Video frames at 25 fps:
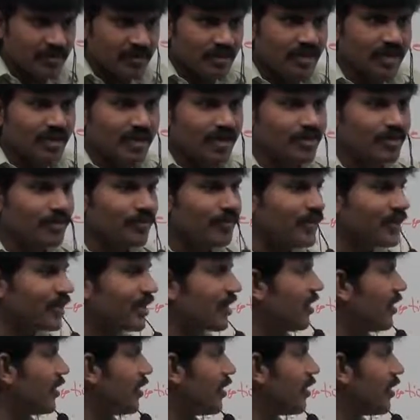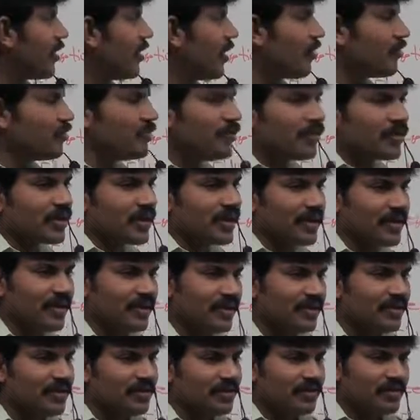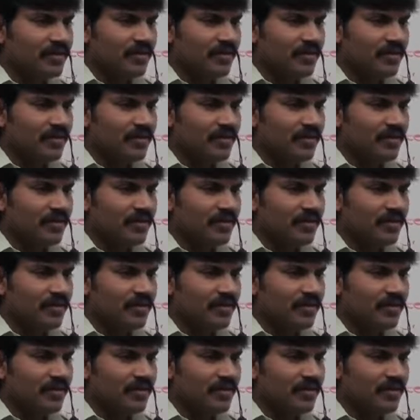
then automatically how you can handle?